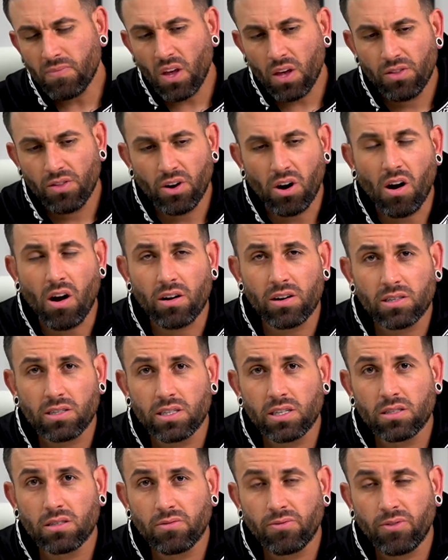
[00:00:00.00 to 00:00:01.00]
the artist
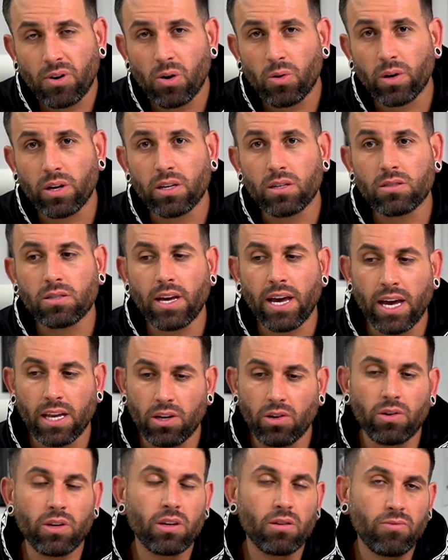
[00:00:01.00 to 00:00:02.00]
needs to focus and you need to